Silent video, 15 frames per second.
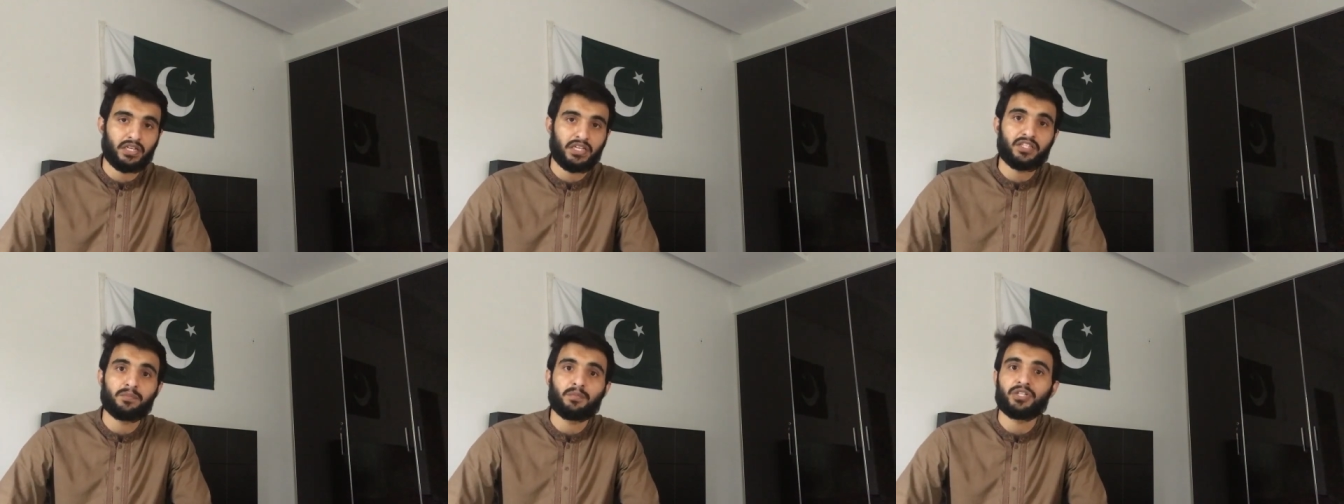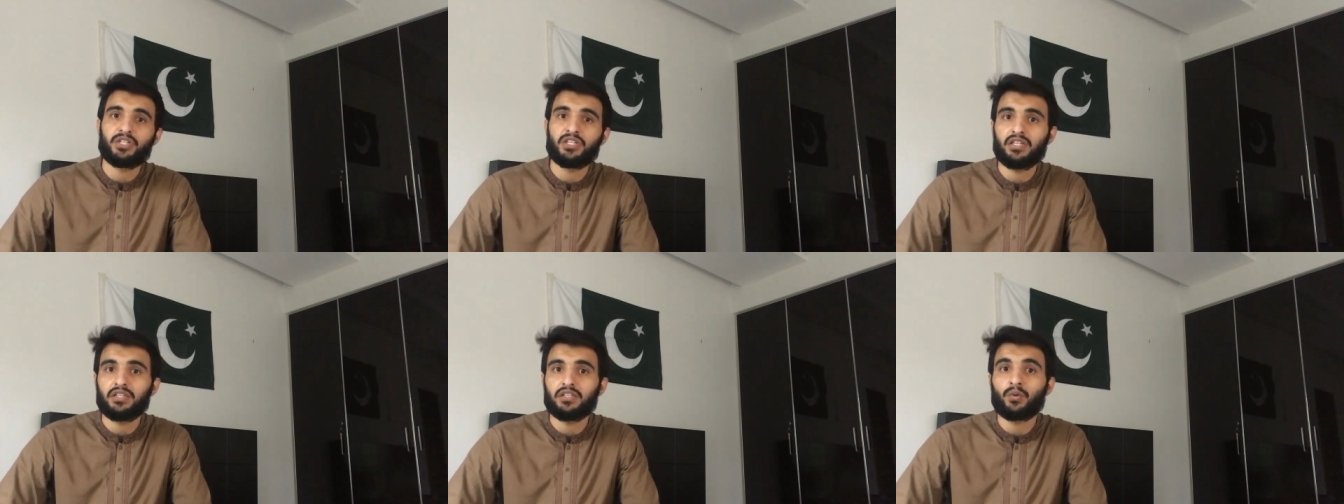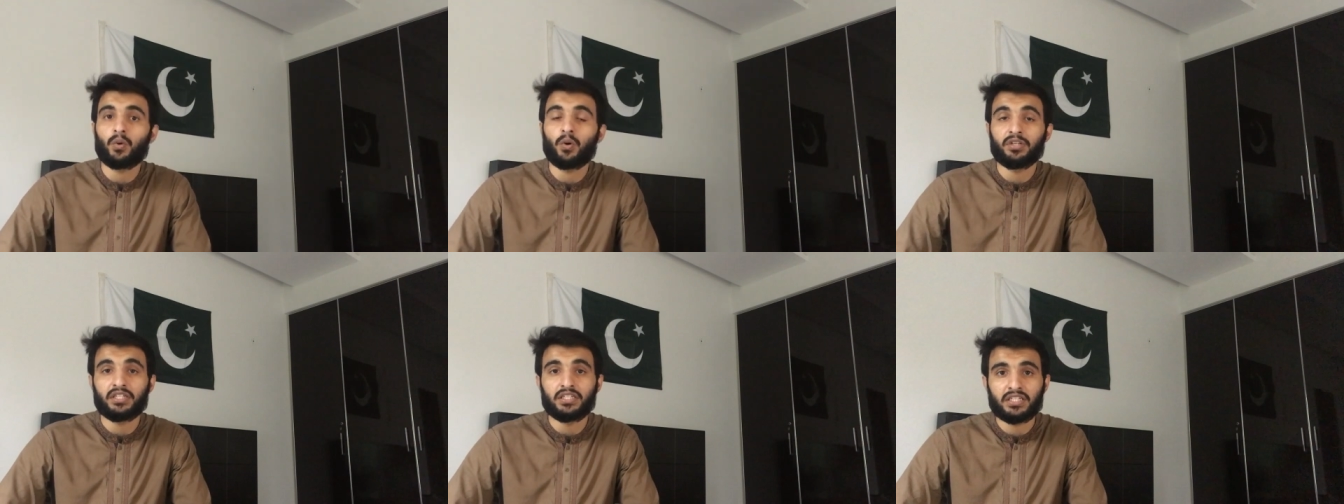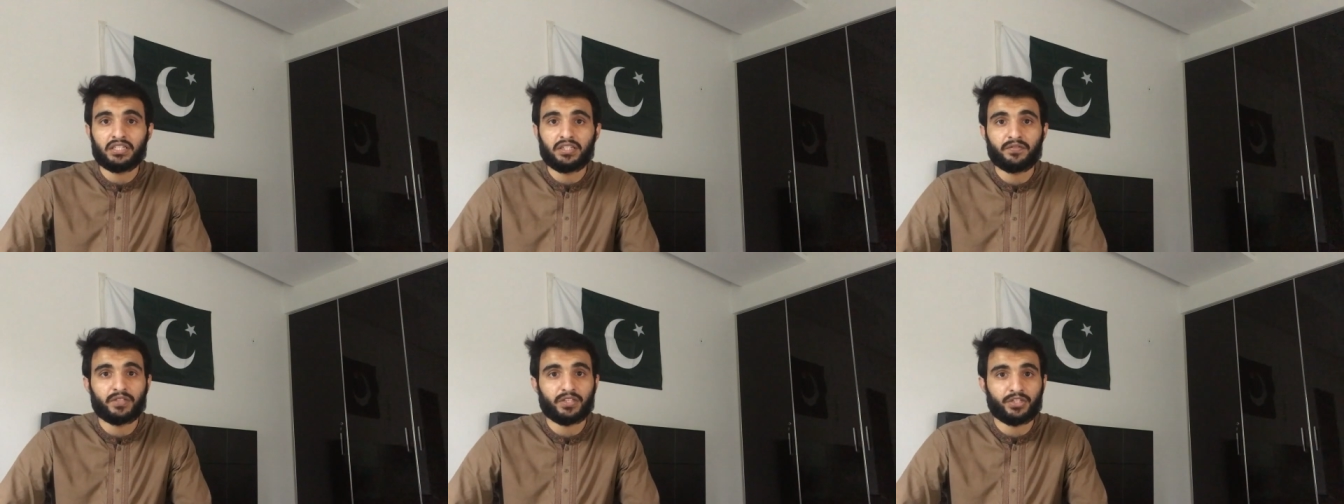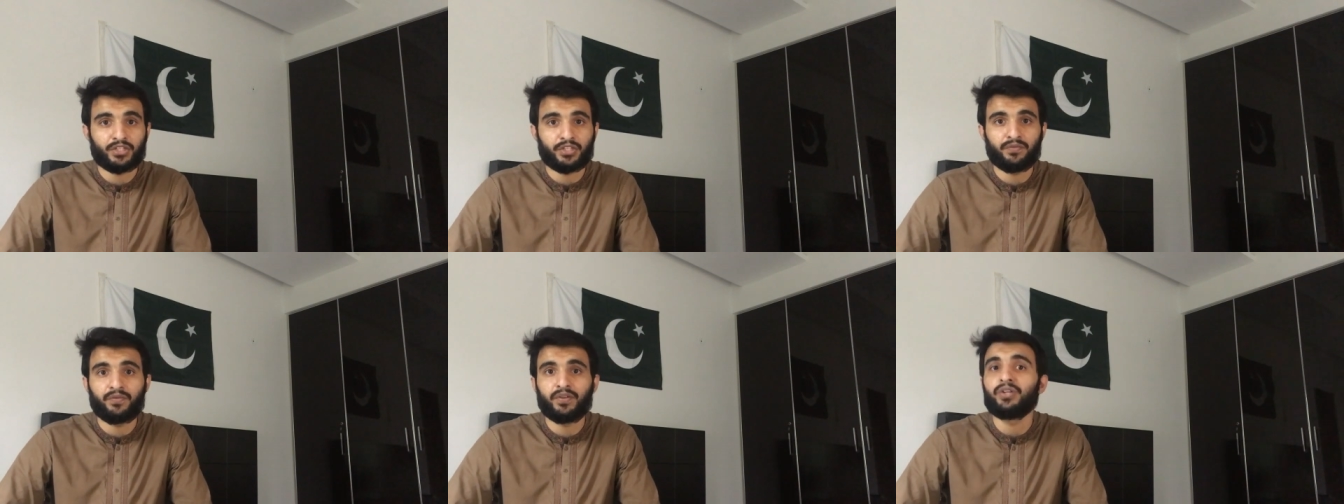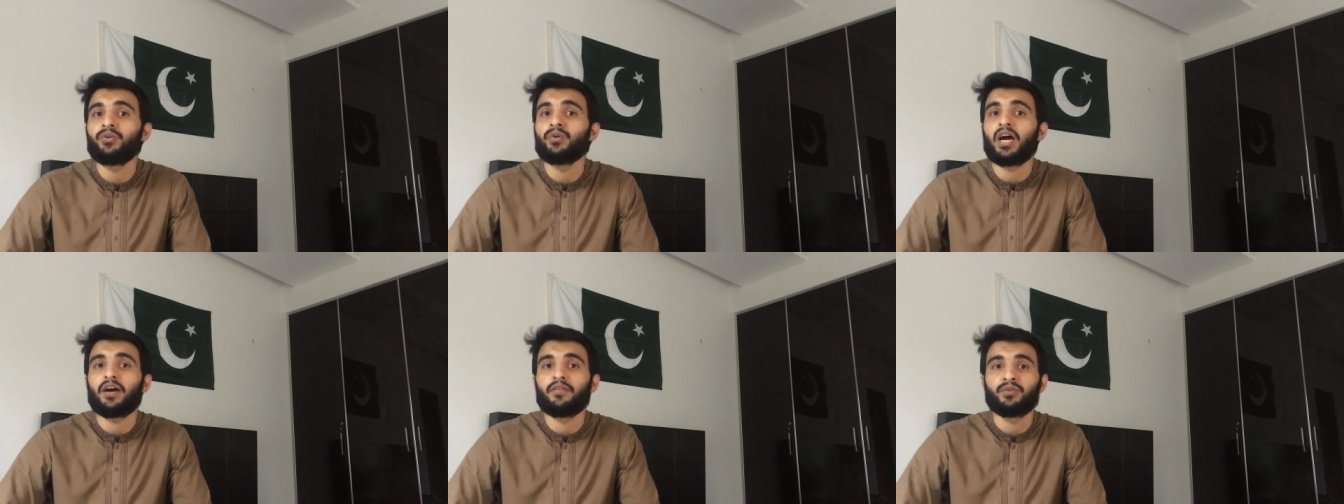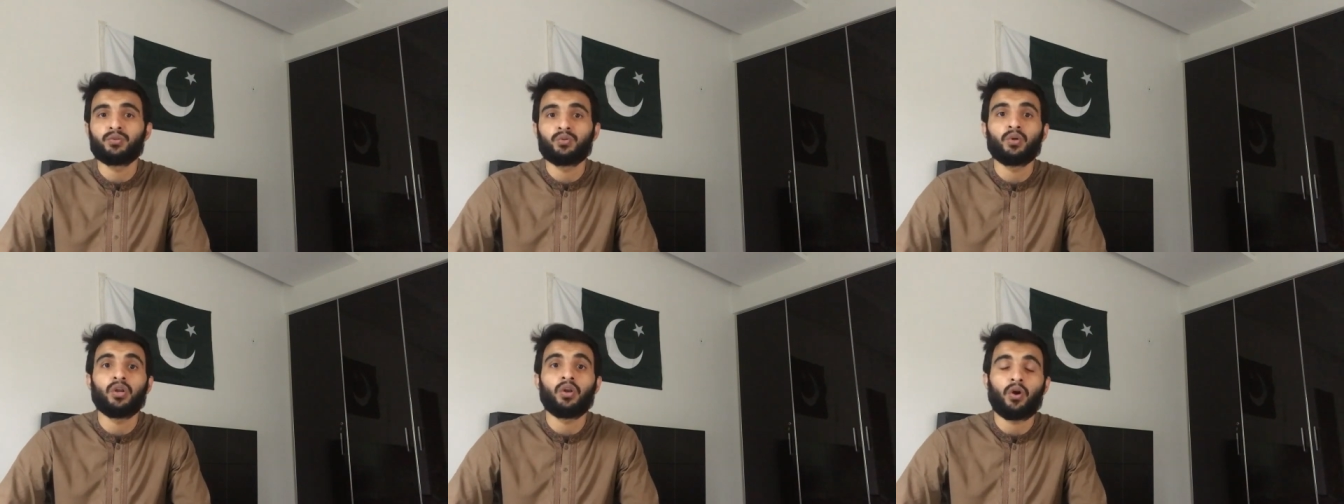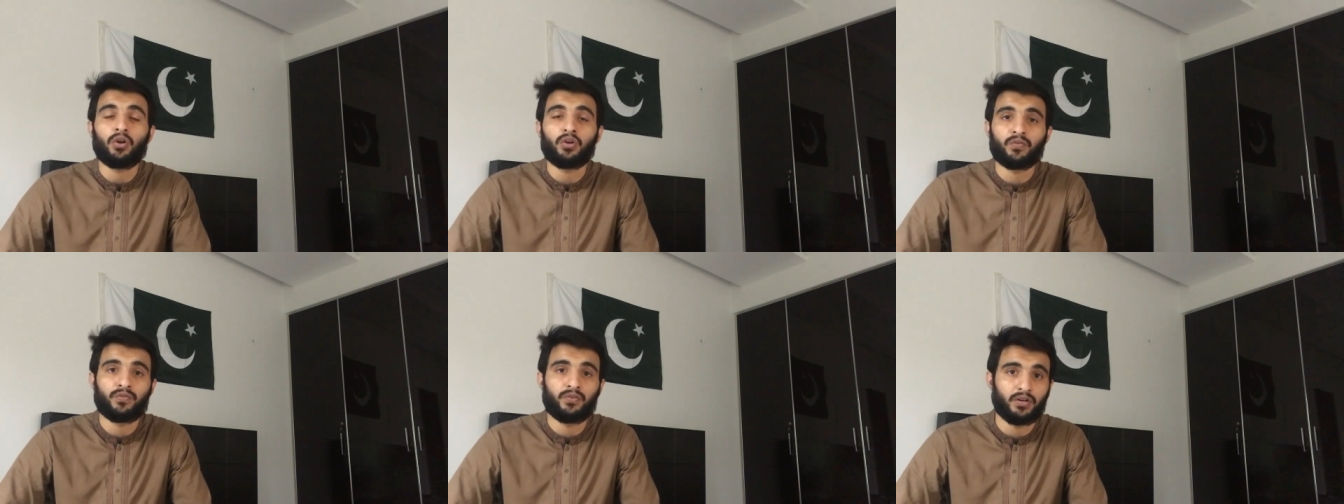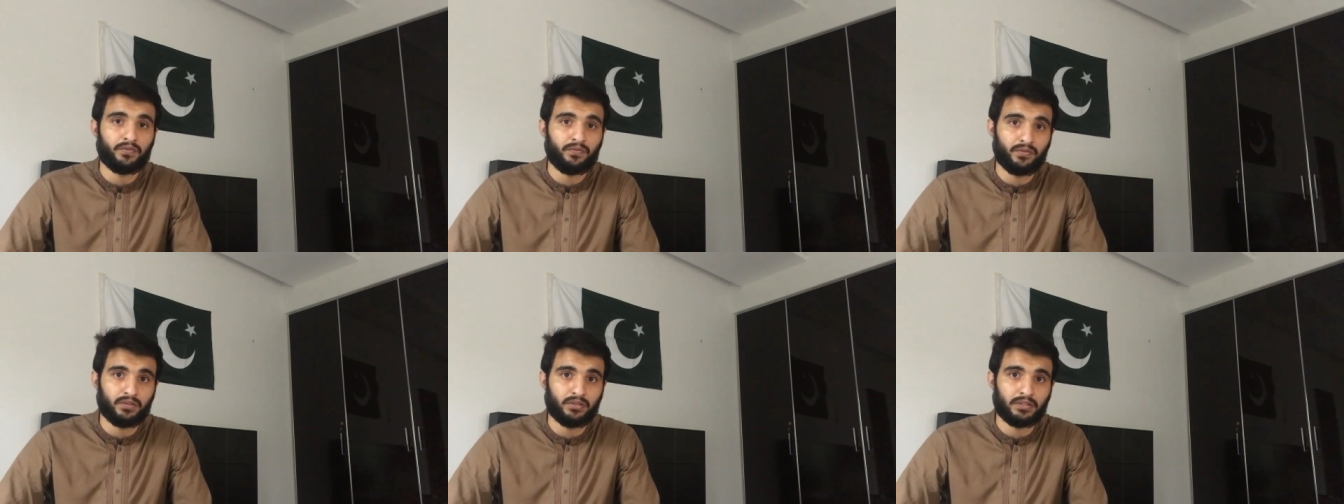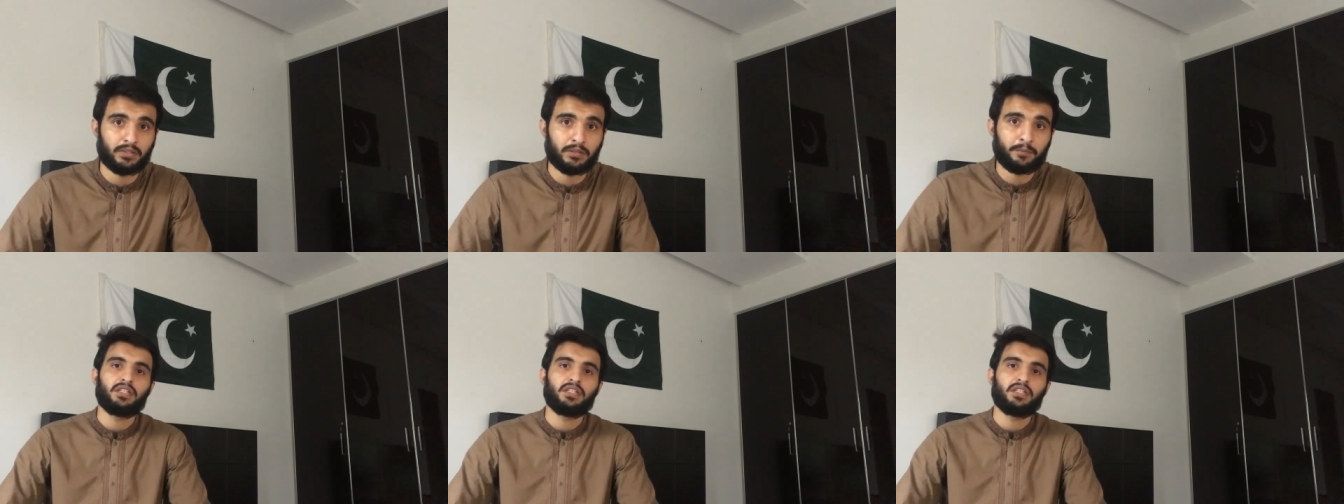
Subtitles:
especially the quantitative section where you have to do a lot of rough work.